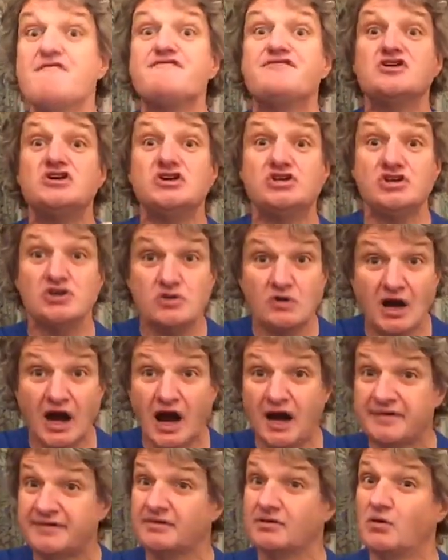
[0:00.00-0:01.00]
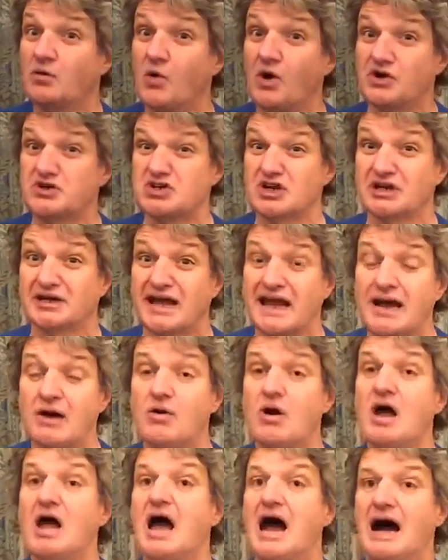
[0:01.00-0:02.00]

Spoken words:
for you guys who are watching now.